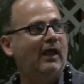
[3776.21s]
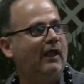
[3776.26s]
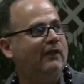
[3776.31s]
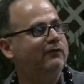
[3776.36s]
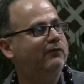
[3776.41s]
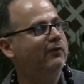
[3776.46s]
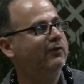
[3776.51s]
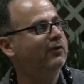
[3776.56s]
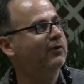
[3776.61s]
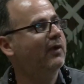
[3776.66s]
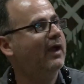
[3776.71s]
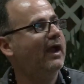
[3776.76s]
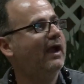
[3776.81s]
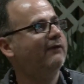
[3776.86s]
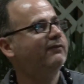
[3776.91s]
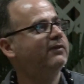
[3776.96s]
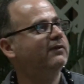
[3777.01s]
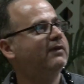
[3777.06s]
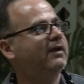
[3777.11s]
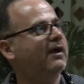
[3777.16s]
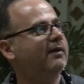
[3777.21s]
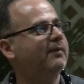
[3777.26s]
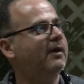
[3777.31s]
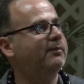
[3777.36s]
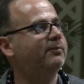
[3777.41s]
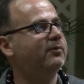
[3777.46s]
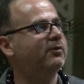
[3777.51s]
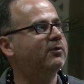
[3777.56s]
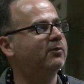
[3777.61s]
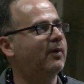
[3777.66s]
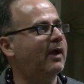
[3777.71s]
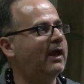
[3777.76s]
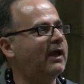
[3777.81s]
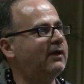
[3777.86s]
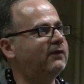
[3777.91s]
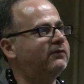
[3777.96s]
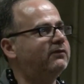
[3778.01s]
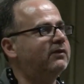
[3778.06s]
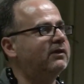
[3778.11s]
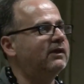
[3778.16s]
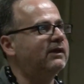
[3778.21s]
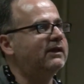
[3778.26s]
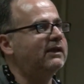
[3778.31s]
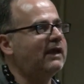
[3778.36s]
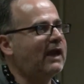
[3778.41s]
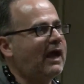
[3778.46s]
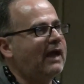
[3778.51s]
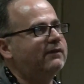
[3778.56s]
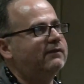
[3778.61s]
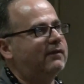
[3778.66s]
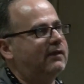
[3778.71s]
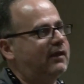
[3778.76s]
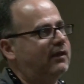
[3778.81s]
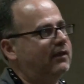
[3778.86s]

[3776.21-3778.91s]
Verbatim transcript: And so you have to come up with ways not to